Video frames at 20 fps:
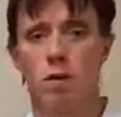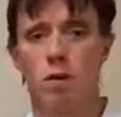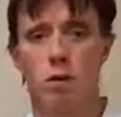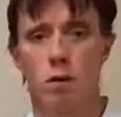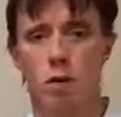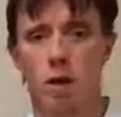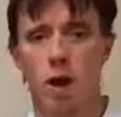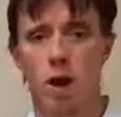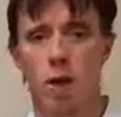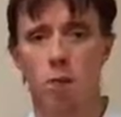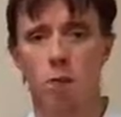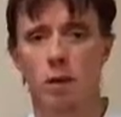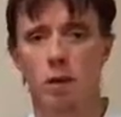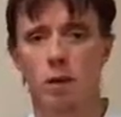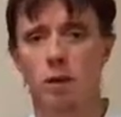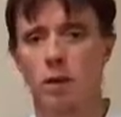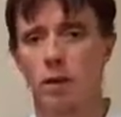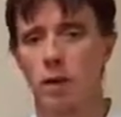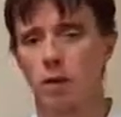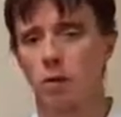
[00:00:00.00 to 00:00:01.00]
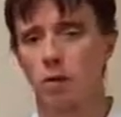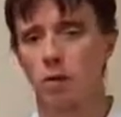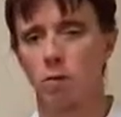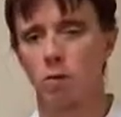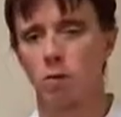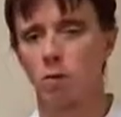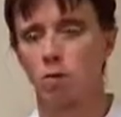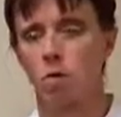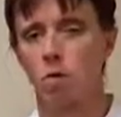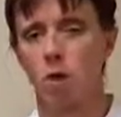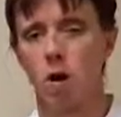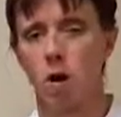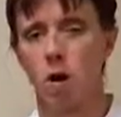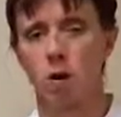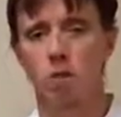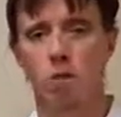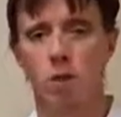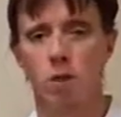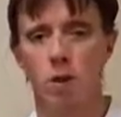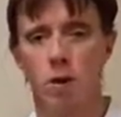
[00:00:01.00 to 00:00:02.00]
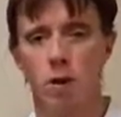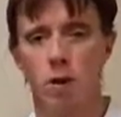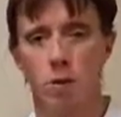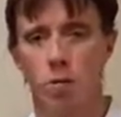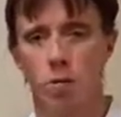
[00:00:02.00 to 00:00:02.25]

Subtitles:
for helping to get to the root cause of